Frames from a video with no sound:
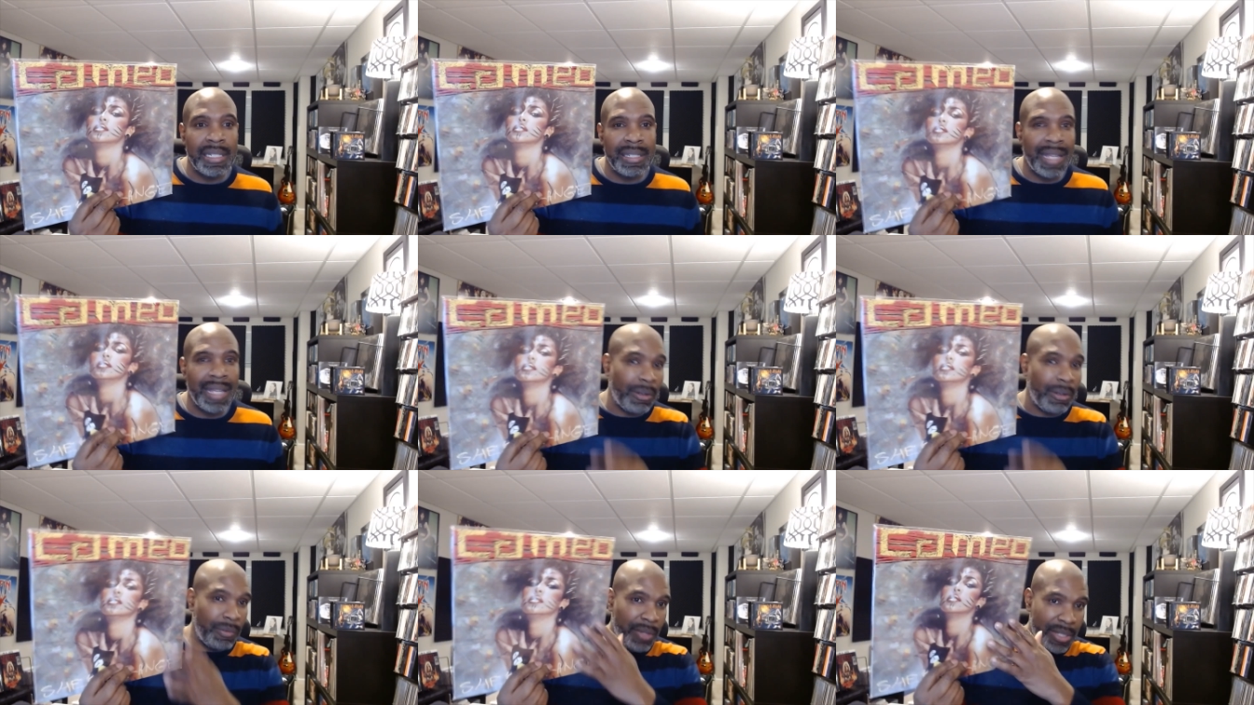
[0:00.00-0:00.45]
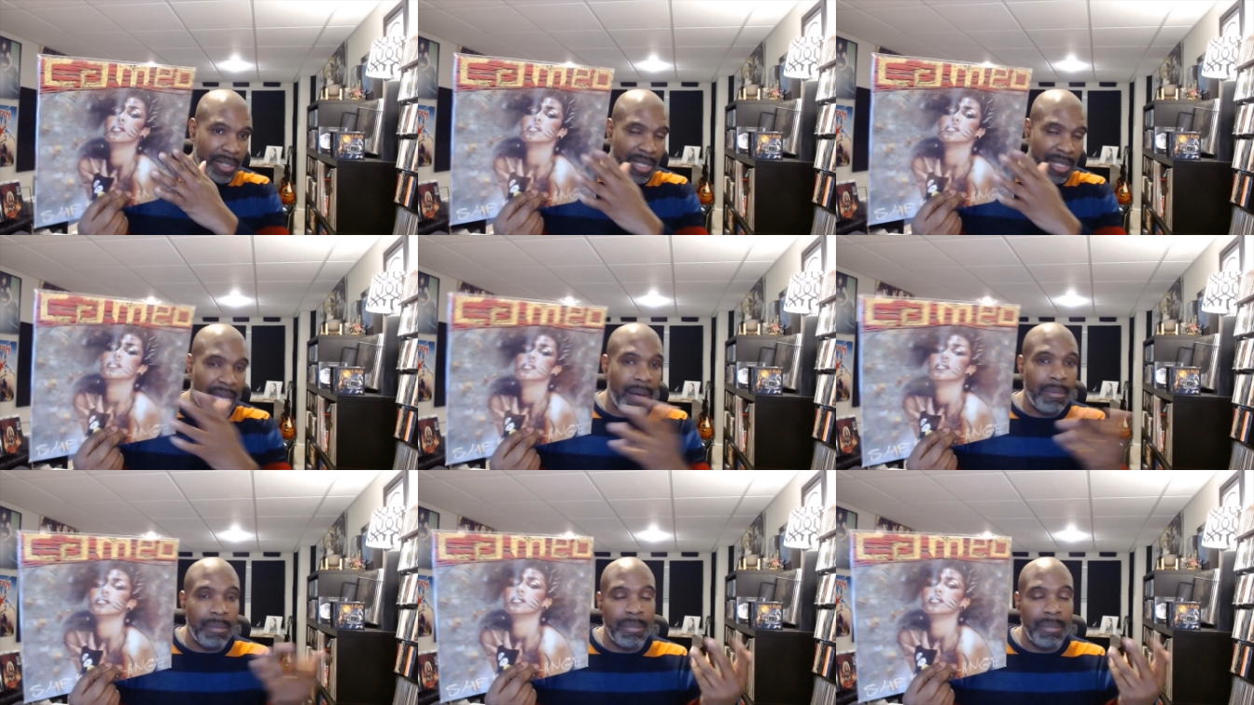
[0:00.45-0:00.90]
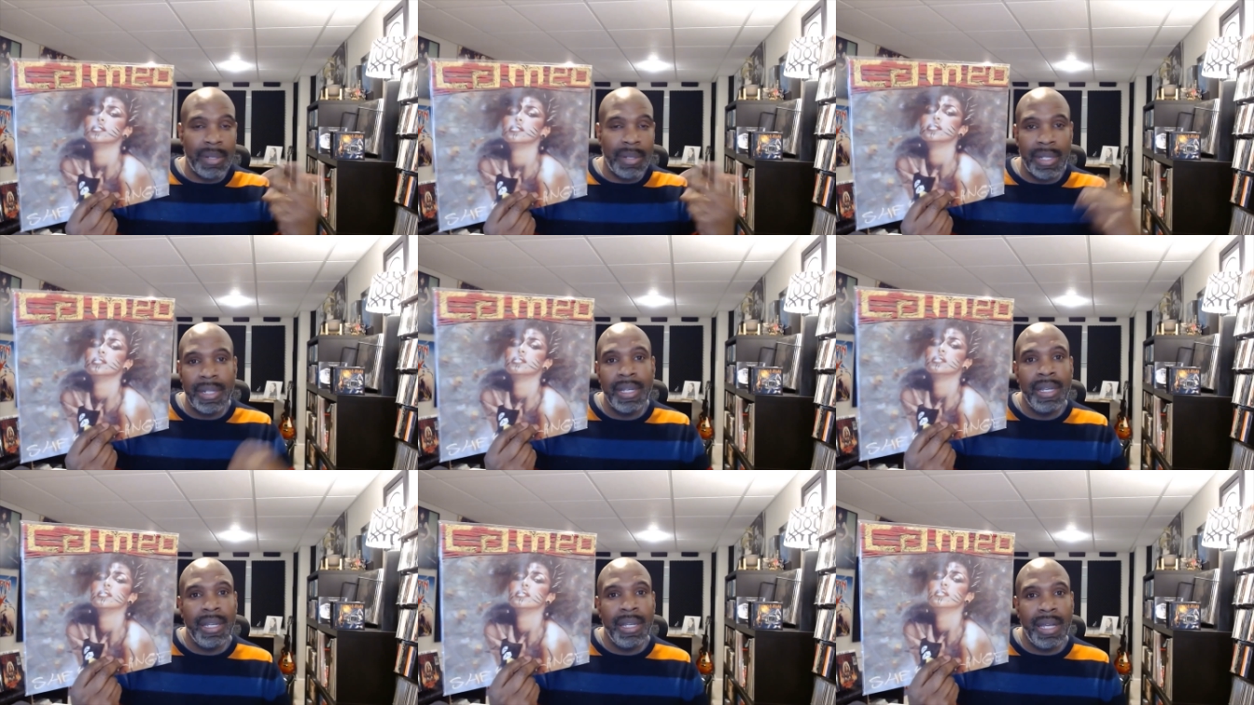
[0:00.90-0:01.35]
not on this album, but
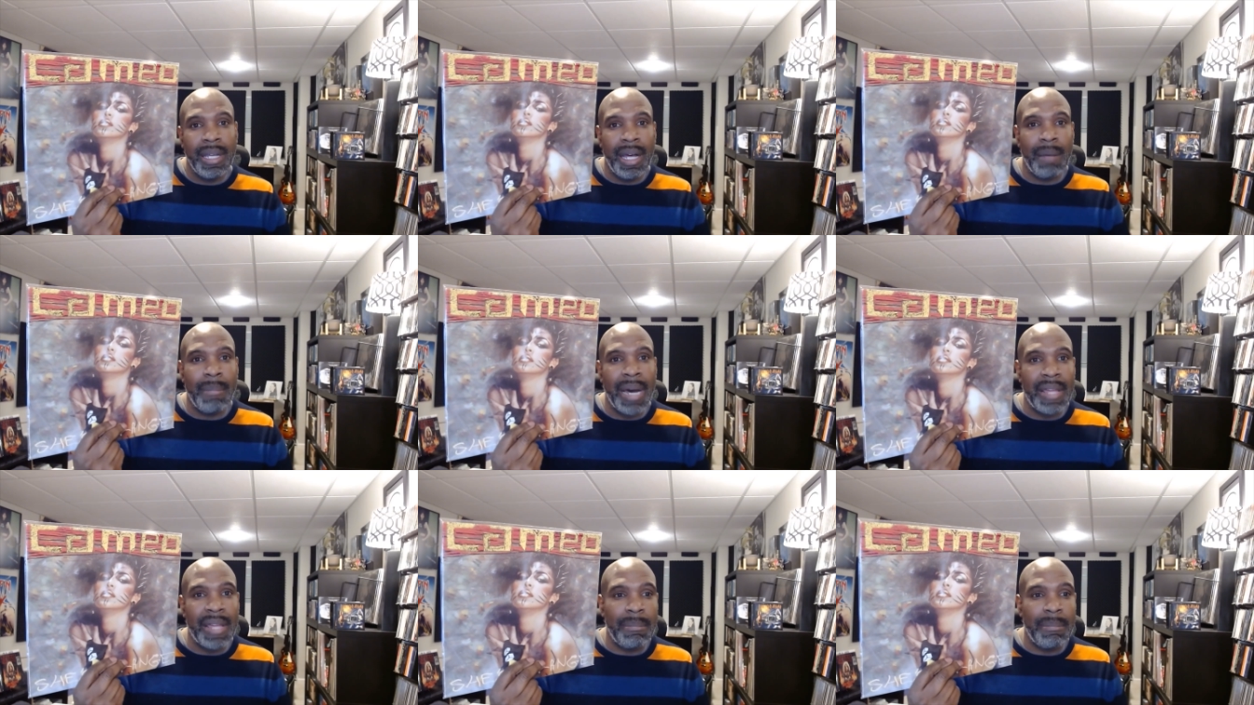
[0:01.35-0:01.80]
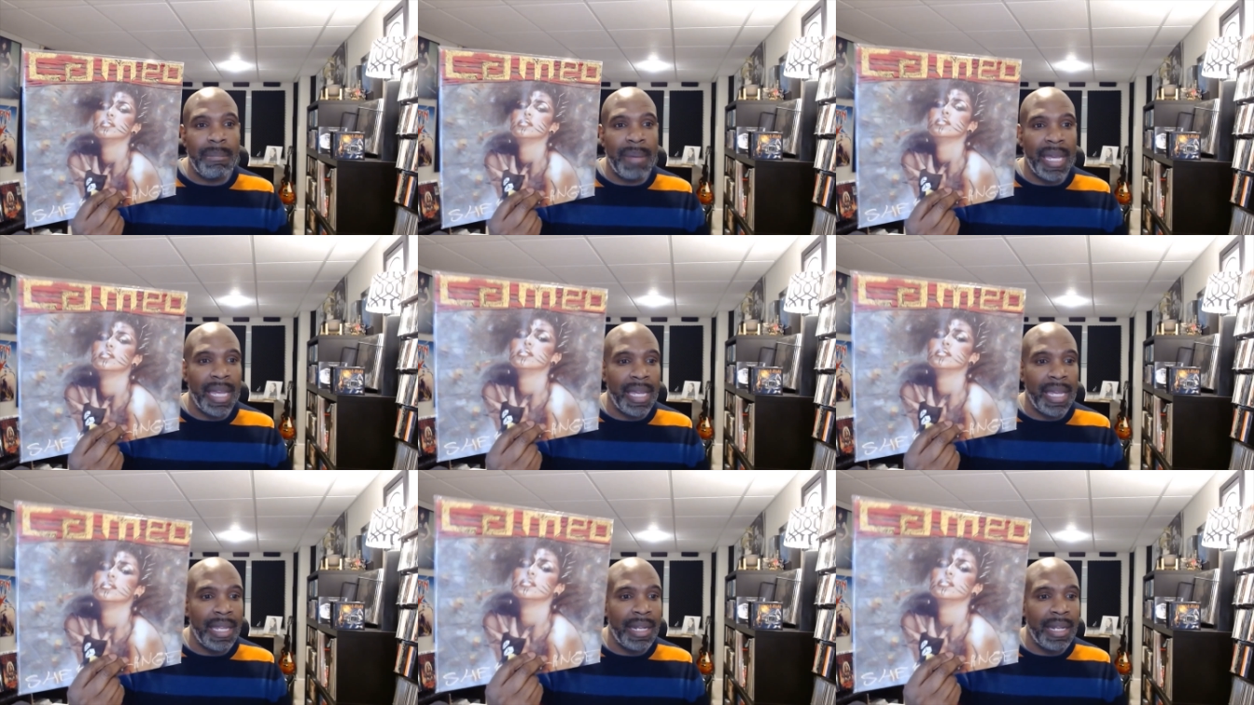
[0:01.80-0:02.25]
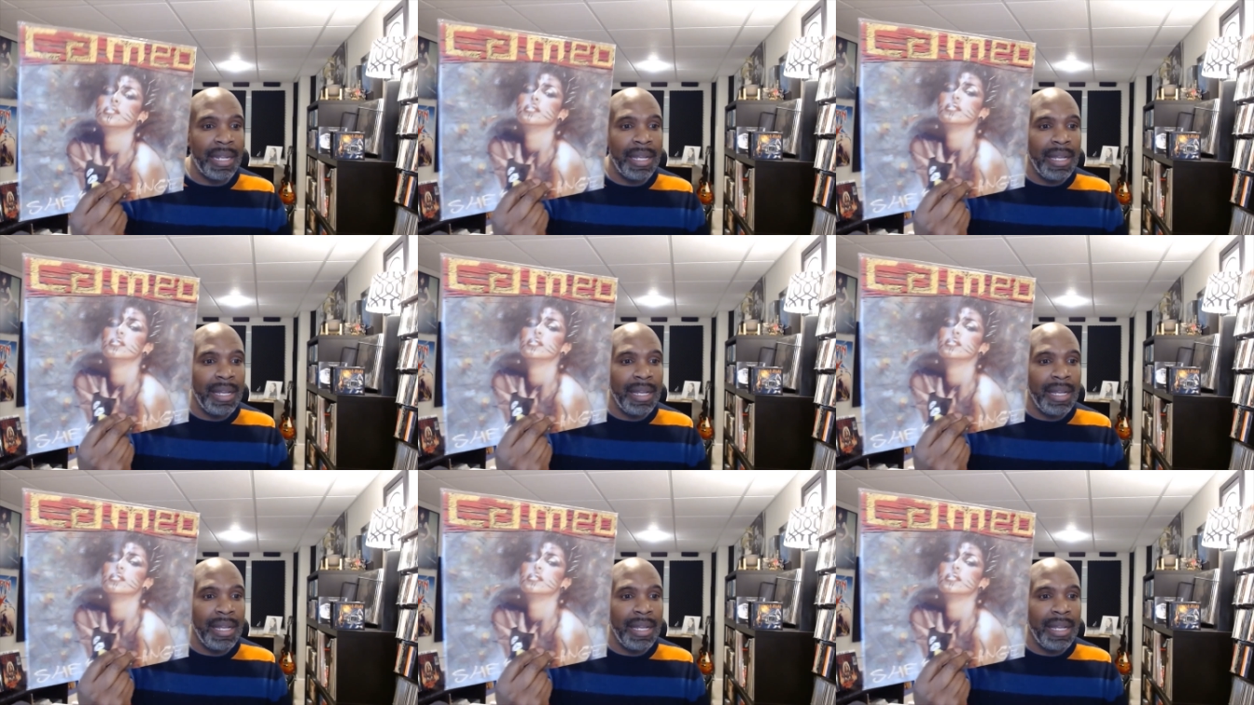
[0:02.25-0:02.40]
uh, by the band.